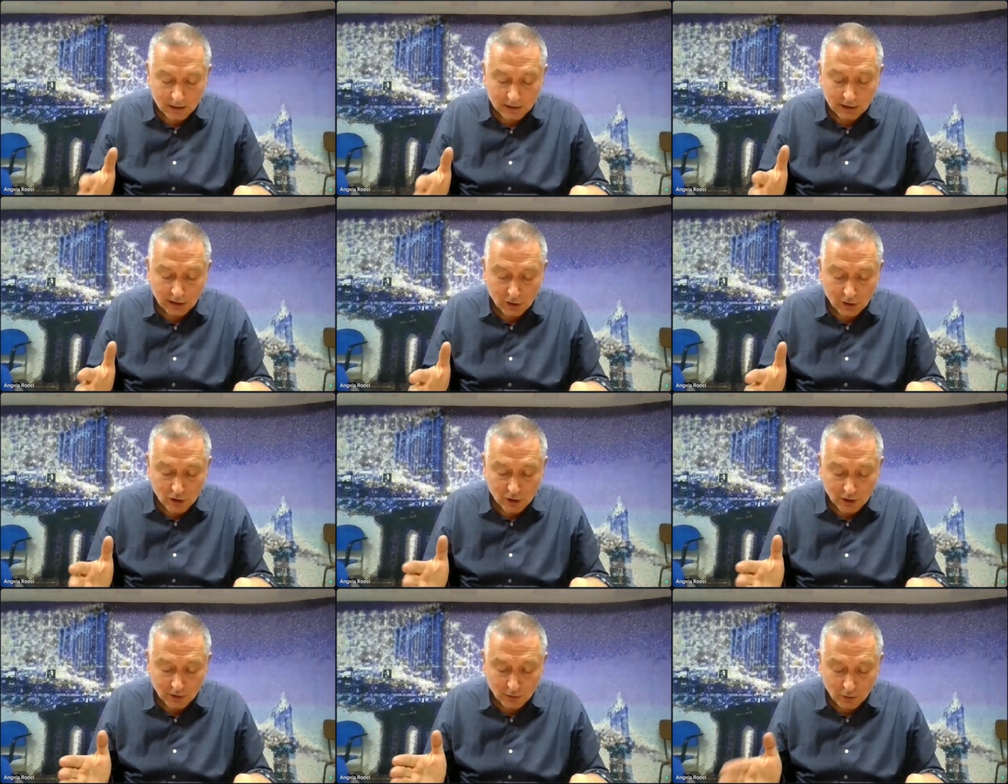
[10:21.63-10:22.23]

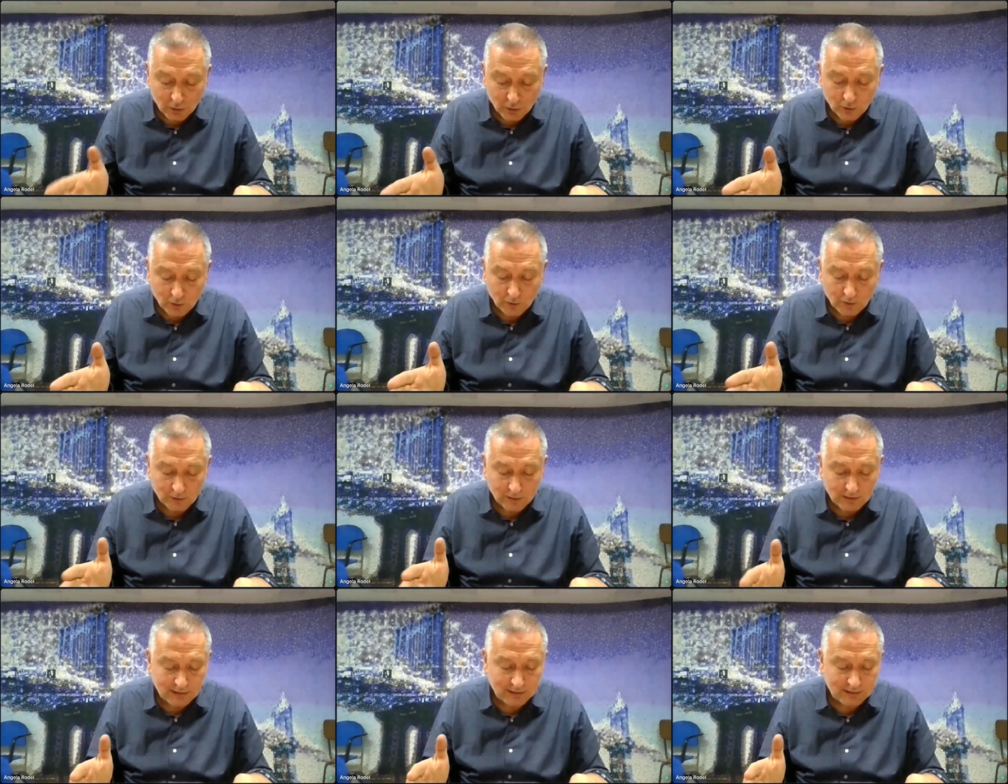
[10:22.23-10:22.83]
literature
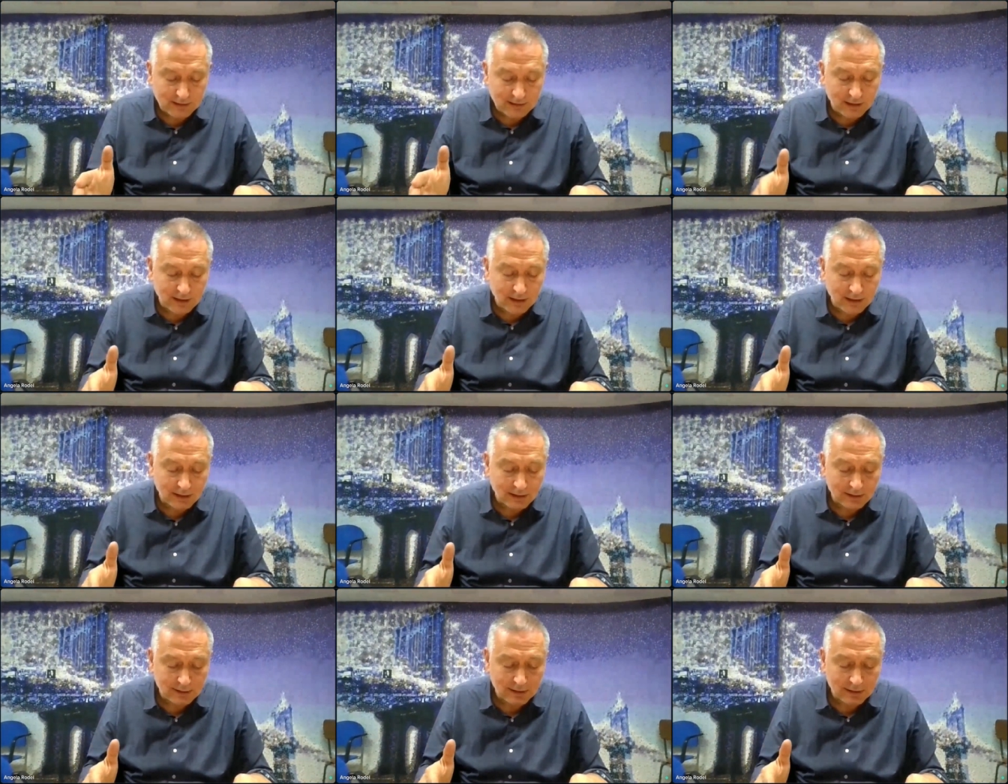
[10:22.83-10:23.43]
knew these
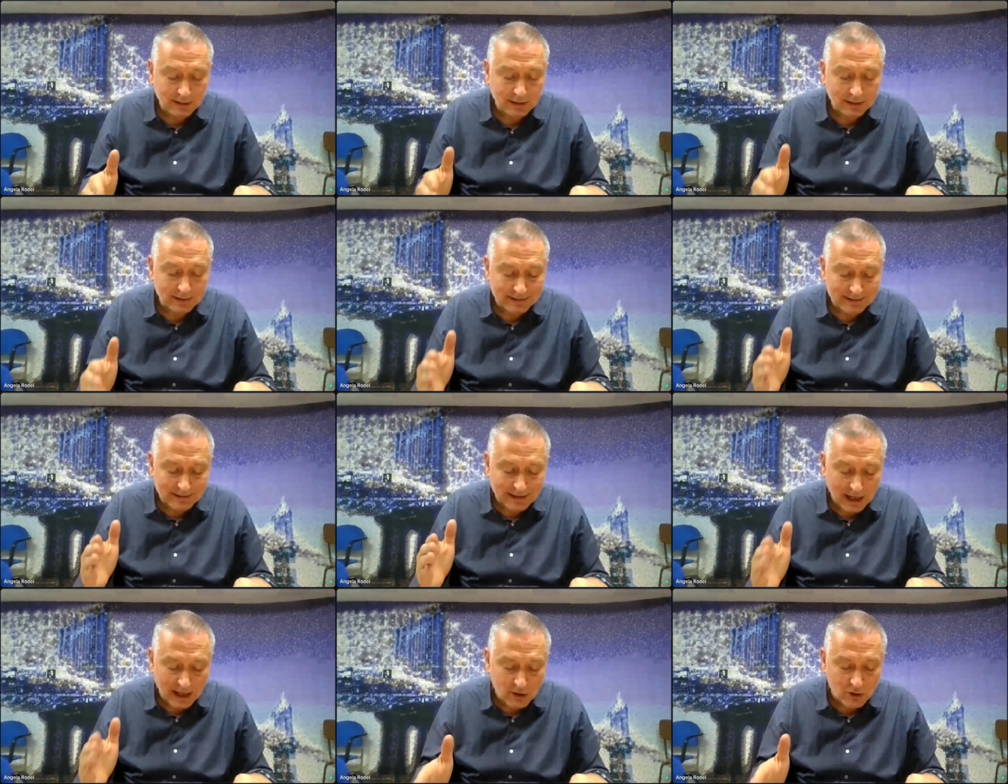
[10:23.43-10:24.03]
things
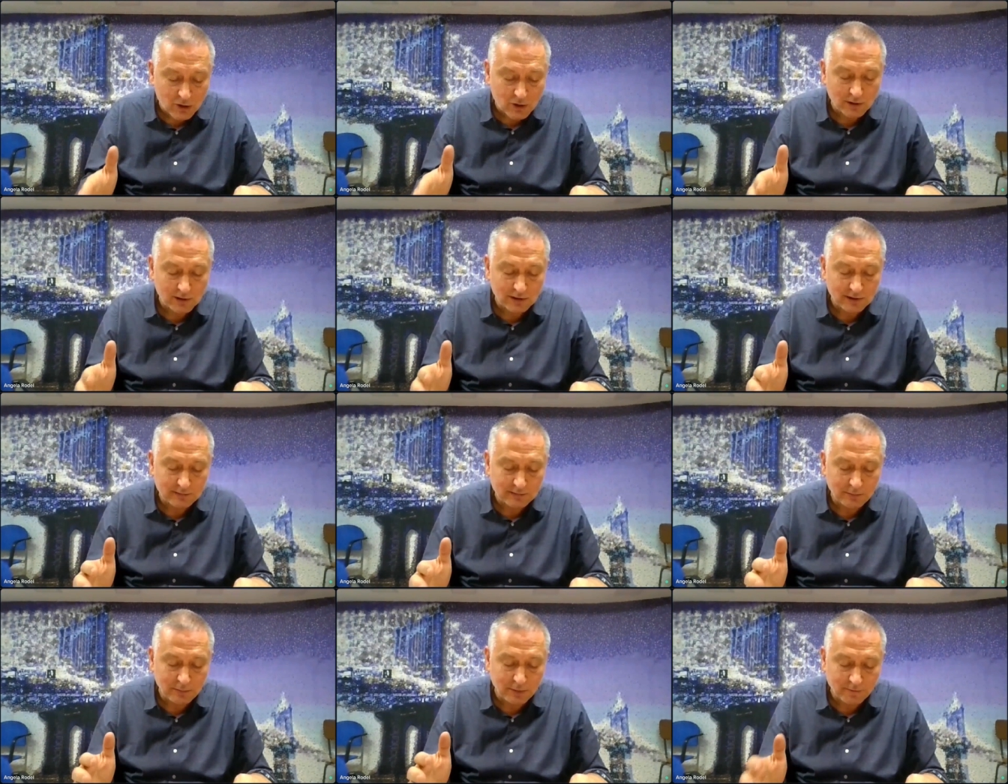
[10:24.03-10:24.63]

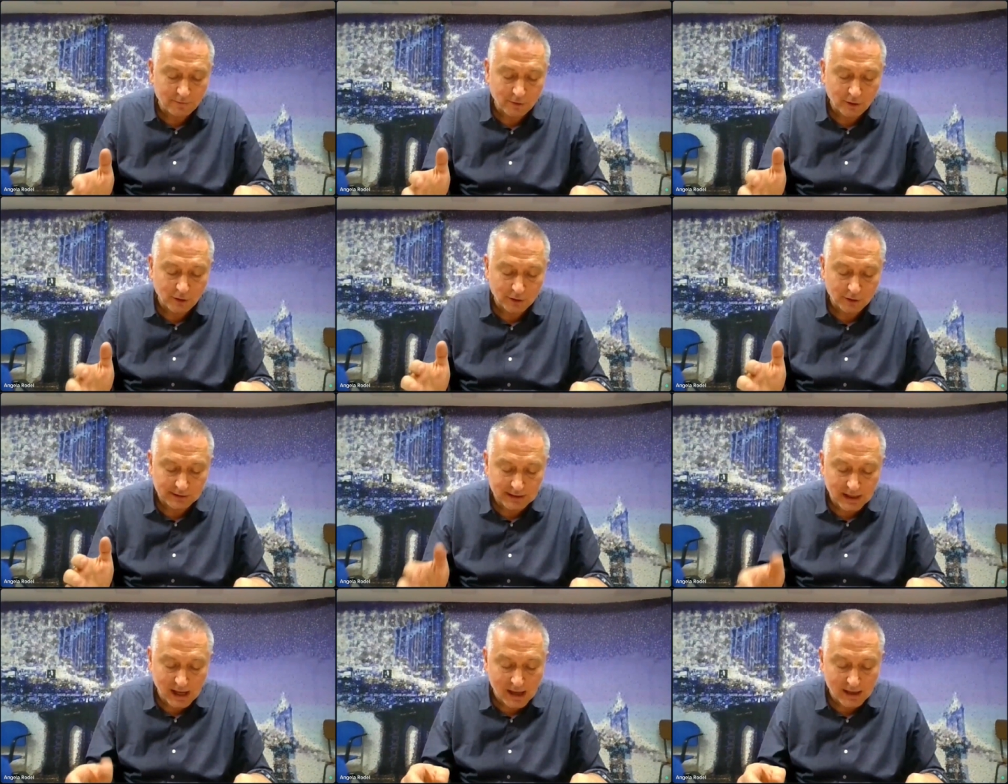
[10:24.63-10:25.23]
centuries
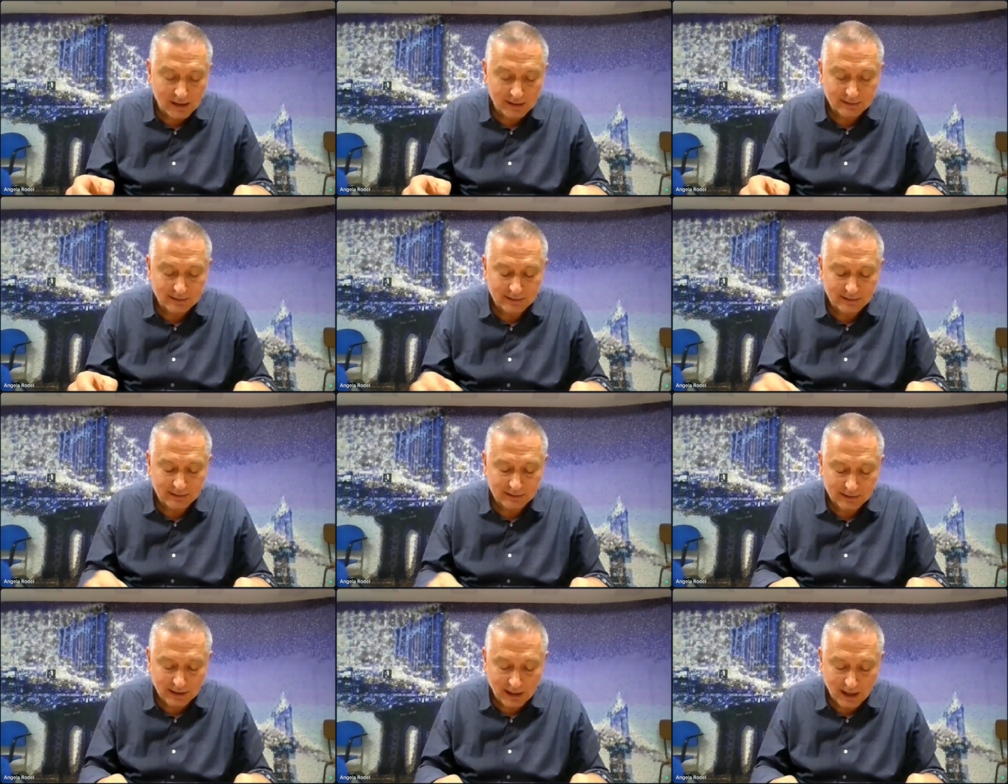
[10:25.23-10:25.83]
before
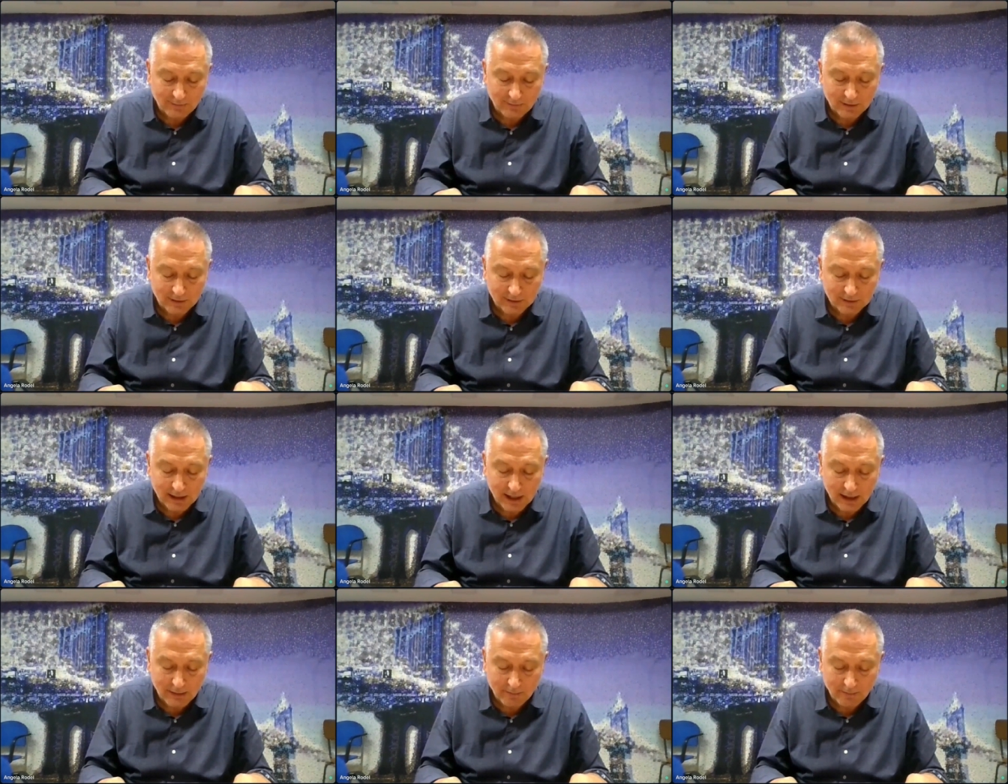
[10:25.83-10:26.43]
science
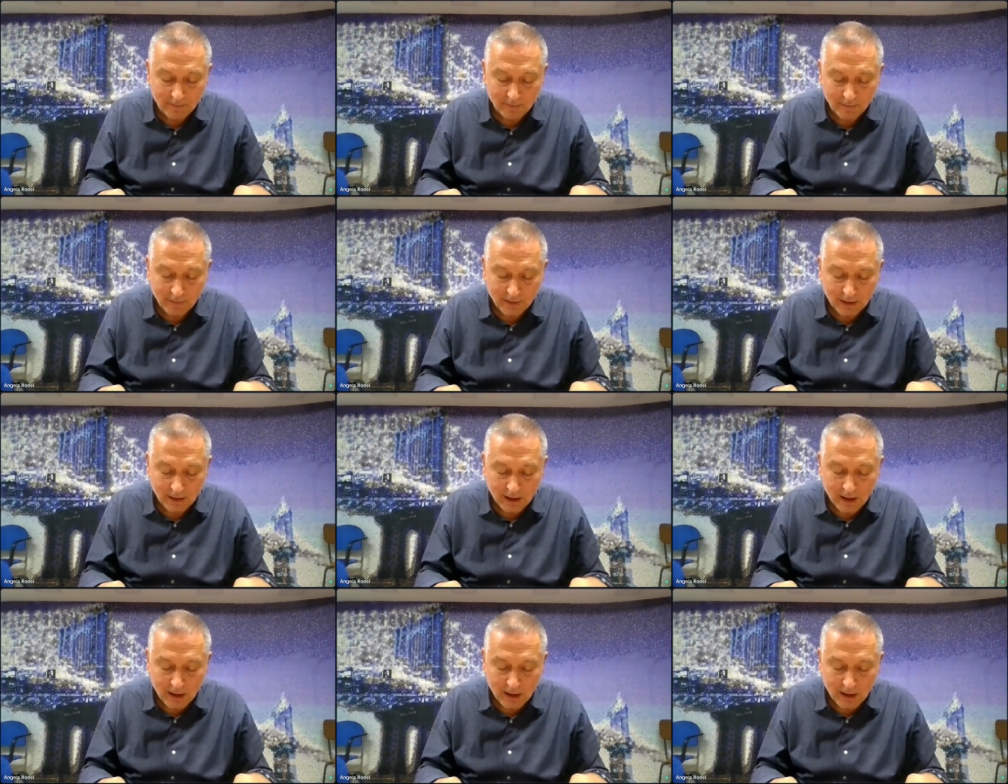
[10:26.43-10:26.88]
discovered them.